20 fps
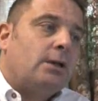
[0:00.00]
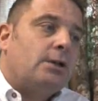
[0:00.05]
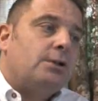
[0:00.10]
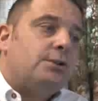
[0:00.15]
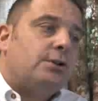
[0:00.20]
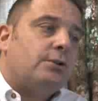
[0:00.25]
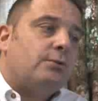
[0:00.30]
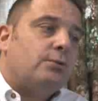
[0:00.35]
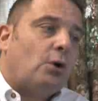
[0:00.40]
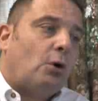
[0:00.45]

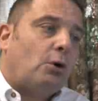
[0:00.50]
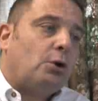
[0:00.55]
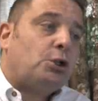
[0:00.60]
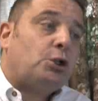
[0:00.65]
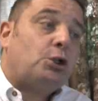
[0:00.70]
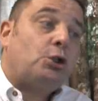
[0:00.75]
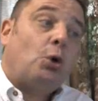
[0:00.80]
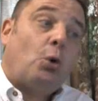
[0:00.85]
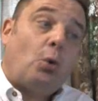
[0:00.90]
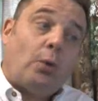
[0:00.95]
Do not
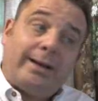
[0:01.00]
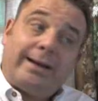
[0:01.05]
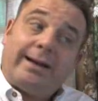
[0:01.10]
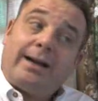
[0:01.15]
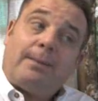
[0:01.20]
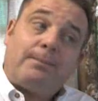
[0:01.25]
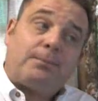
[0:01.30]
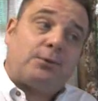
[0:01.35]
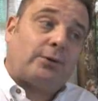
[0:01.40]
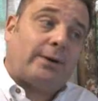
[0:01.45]
short in an
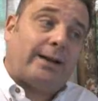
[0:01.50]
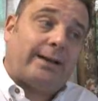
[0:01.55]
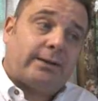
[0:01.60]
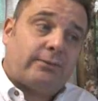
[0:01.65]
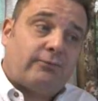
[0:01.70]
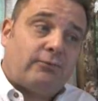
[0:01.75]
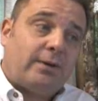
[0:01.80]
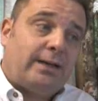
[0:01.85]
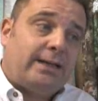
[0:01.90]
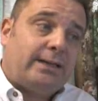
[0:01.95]
uptrend.
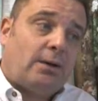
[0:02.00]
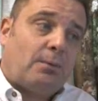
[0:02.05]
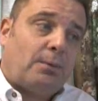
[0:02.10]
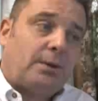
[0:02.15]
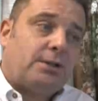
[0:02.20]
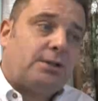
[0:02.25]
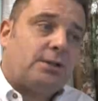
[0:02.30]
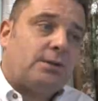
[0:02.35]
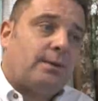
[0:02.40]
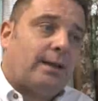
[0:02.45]
Really don't
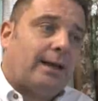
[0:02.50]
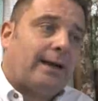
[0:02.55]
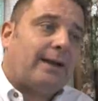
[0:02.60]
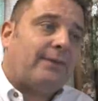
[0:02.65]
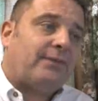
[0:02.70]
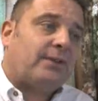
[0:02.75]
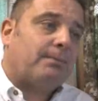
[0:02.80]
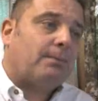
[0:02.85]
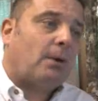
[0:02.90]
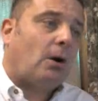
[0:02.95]
want to do that.
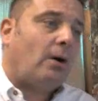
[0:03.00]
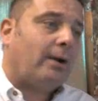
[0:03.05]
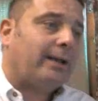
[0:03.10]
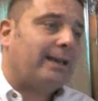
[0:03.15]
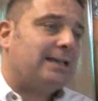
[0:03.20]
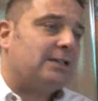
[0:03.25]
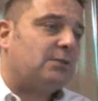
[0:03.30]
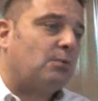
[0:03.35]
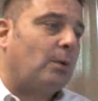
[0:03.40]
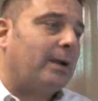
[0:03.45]
If the
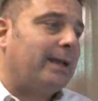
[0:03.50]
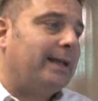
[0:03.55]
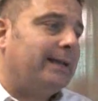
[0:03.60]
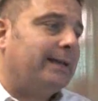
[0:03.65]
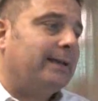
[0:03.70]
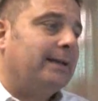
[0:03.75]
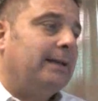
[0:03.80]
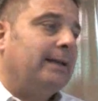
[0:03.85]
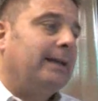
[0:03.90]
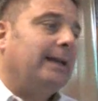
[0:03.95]
market is
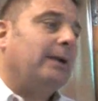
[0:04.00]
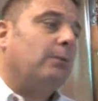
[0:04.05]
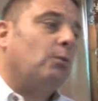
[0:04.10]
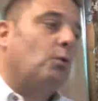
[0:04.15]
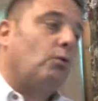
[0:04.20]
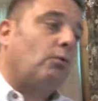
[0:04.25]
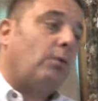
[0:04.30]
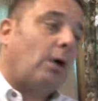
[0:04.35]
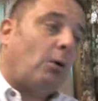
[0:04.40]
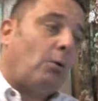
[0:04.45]
weak, it
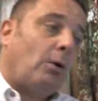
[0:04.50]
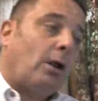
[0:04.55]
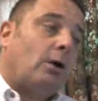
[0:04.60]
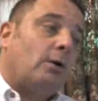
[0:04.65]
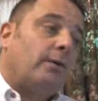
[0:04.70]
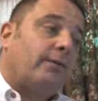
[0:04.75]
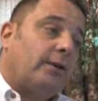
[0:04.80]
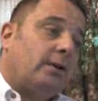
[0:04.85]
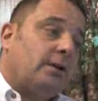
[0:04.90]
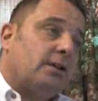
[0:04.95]
will roll
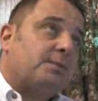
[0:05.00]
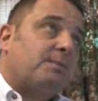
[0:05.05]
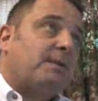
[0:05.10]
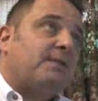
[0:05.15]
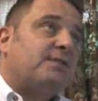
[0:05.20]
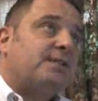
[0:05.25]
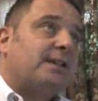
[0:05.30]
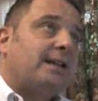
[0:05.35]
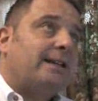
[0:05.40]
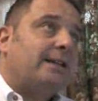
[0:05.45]
over, as
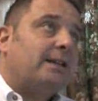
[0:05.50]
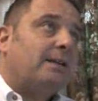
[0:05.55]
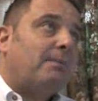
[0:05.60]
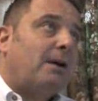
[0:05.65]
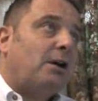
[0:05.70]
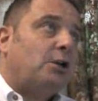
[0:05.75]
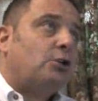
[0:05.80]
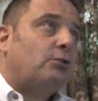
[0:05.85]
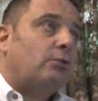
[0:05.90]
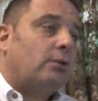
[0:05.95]
we've seen in the
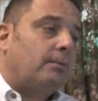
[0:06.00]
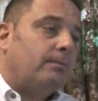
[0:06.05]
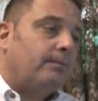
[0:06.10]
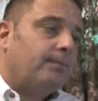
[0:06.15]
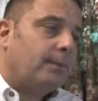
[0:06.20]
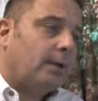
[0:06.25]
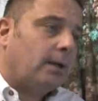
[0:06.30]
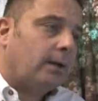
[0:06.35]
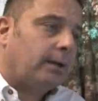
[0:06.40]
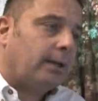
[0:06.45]
mushroom,
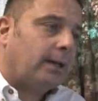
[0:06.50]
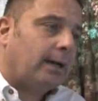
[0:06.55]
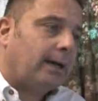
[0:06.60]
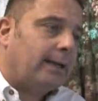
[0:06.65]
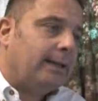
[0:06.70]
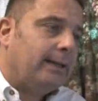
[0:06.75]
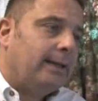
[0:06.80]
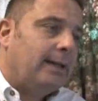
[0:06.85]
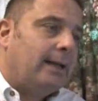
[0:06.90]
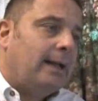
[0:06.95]

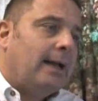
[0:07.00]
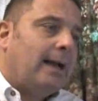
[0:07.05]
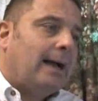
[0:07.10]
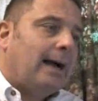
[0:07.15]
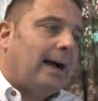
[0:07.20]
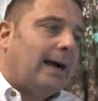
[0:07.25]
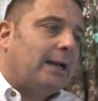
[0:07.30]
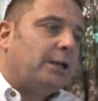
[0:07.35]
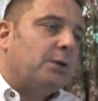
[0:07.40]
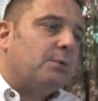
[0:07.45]
okay,
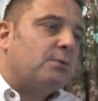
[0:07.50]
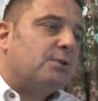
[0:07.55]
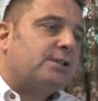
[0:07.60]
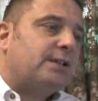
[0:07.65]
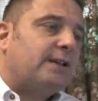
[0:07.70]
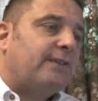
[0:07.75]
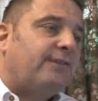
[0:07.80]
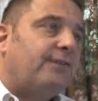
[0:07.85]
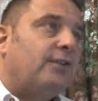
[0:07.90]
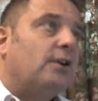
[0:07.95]
and you will
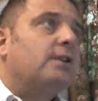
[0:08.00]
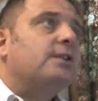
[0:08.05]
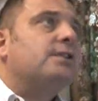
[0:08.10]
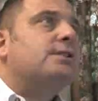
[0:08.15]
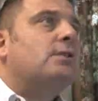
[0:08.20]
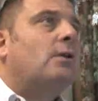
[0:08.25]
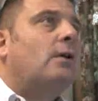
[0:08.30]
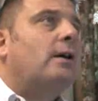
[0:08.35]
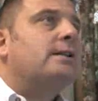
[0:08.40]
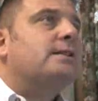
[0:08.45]
see further
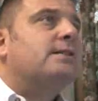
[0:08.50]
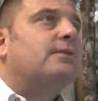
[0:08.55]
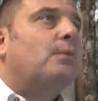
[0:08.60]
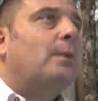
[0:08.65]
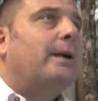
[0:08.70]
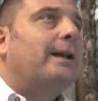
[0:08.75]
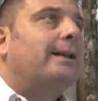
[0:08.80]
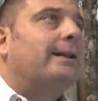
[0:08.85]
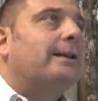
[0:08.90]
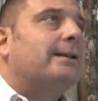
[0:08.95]
signs of
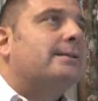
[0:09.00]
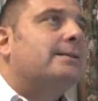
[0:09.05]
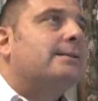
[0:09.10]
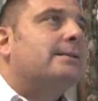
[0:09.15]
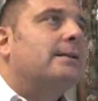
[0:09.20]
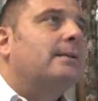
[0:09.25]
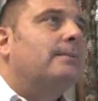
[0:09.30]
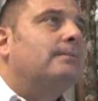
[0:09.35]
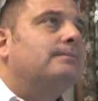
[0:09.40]
weakness,